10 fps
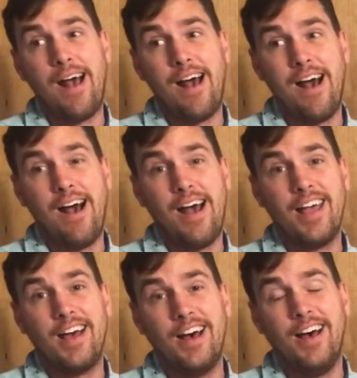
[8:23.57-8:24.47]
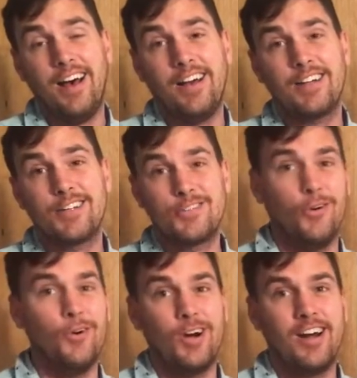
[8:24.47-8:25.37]
I
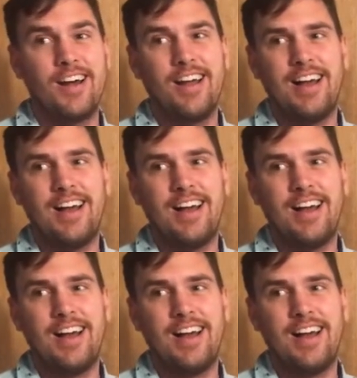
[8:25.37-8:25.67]
adore.